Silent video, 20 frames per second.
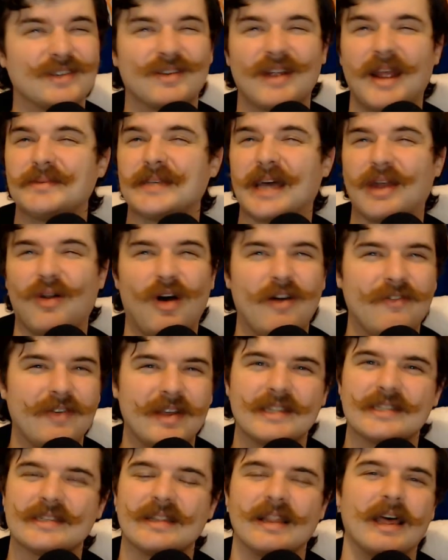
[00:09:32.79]
Grimes on
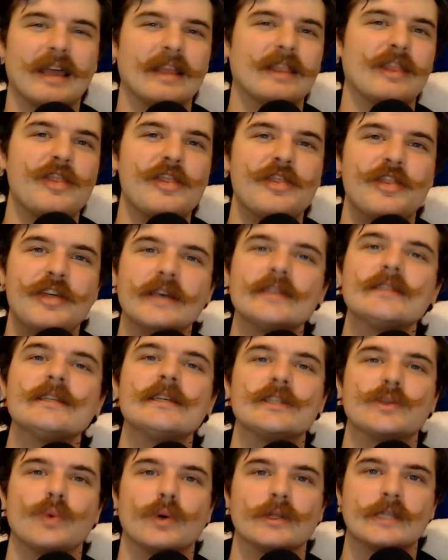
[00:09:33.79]
offense, like this
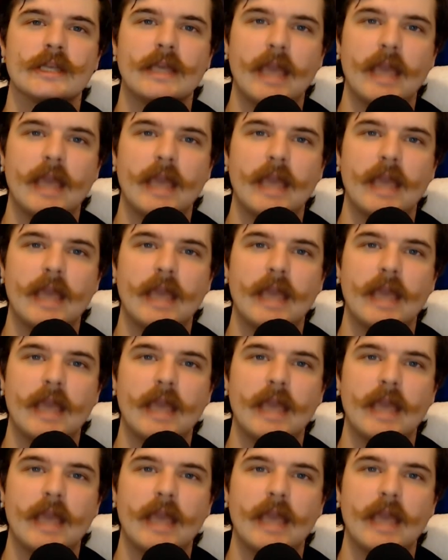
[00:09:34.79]
is what's